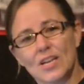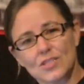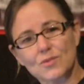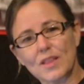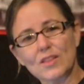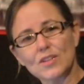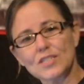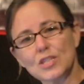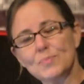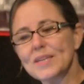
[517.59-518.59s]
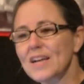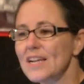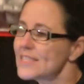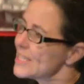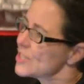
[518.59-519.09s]
So they looked at the
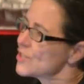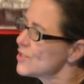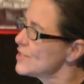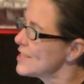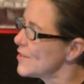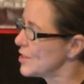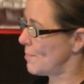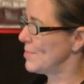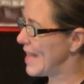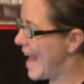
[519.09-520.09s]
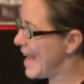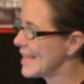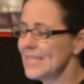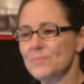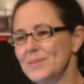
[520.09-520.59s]
peacocks, and it turns out the
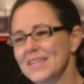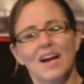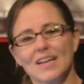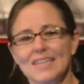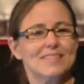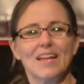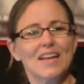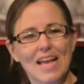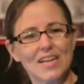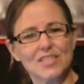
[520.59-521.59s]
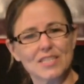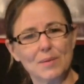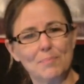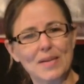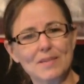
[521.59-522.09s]
black in a peacock is not actually a
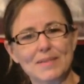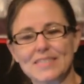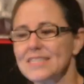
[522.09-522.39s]
pigment.